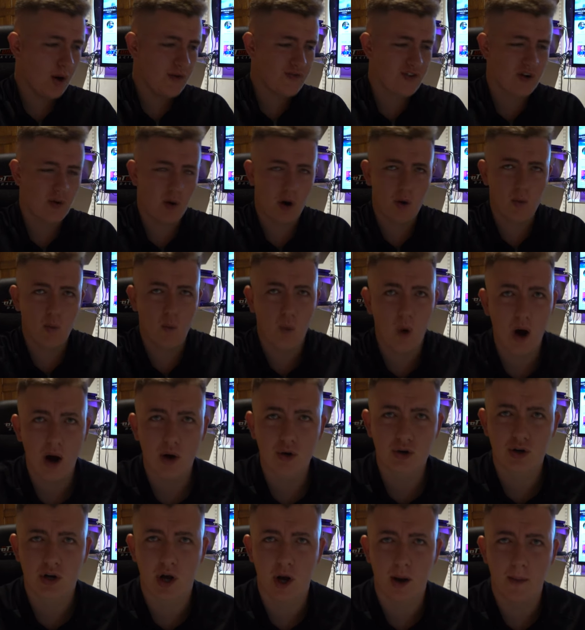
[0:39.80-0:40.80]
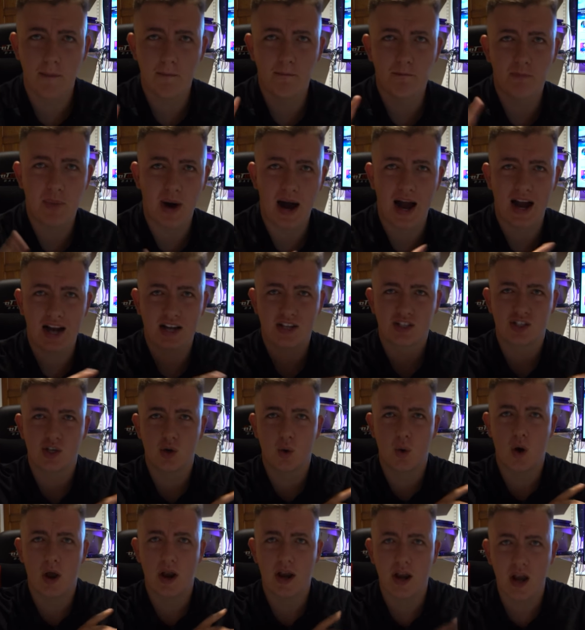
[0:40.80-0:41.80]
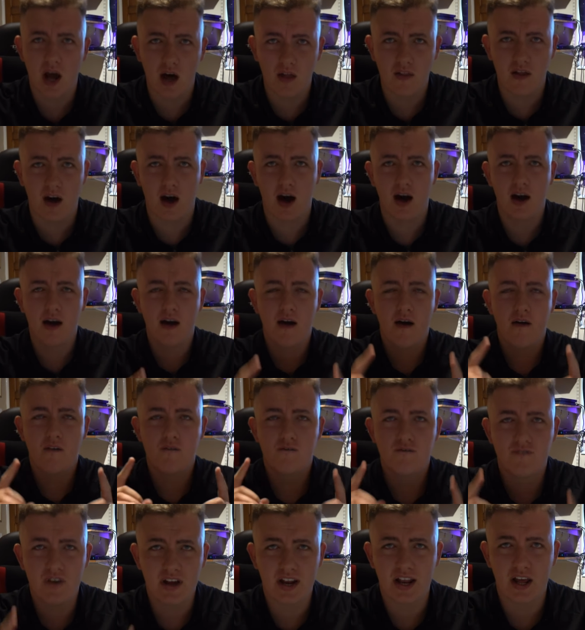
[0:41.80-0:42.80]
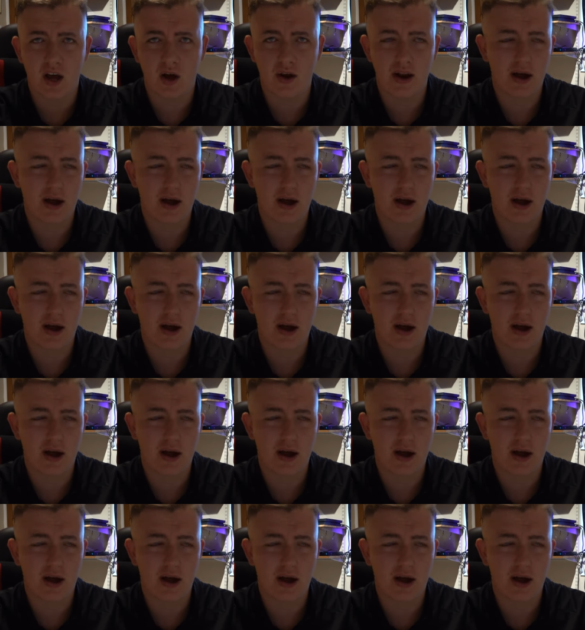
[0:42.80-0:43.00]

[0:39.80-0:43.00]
everyone, welcome back to another video.